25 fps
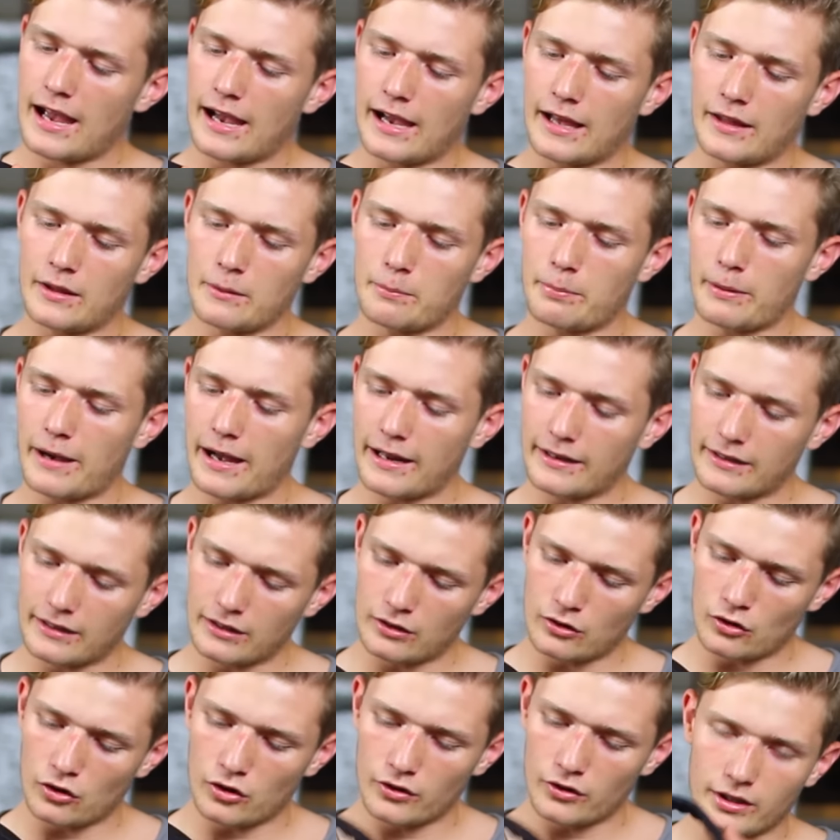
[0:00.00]
And the
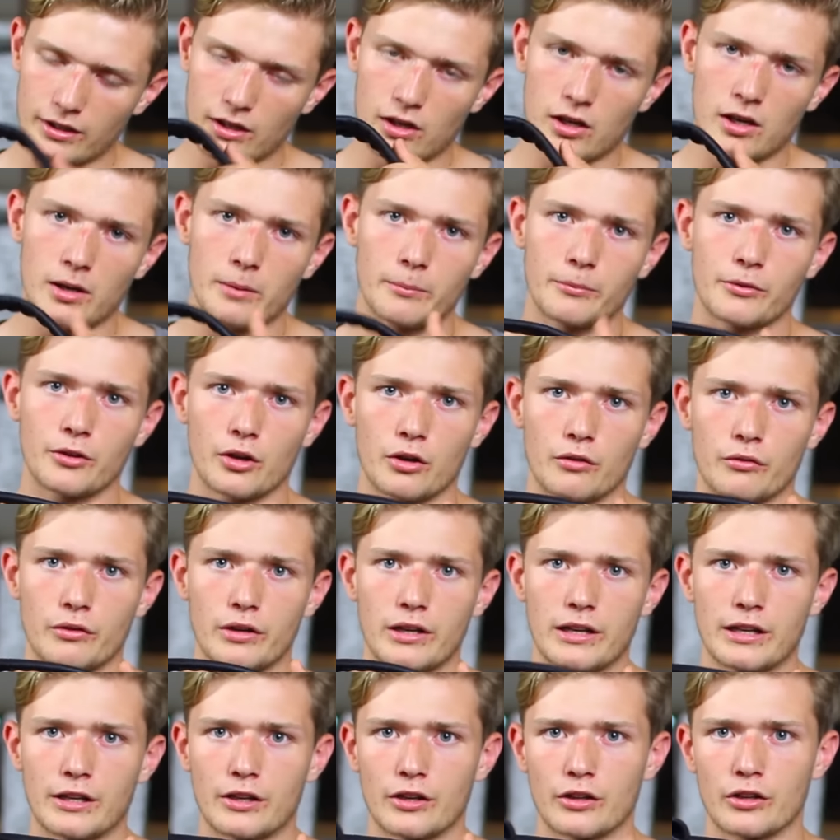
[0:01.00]
padding the arms are
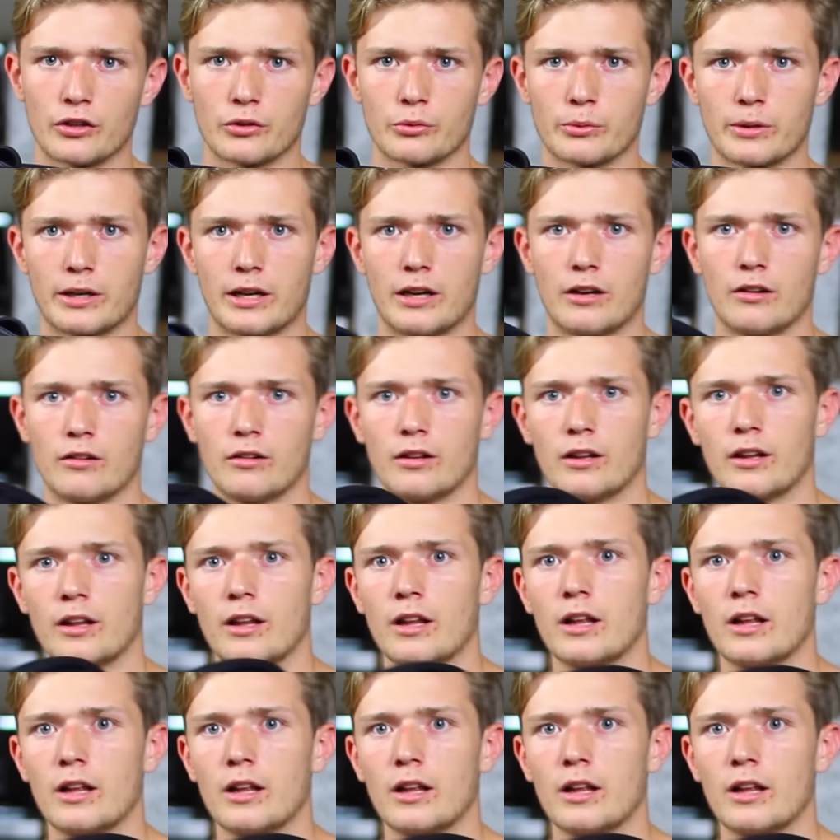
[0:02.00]
really good as well.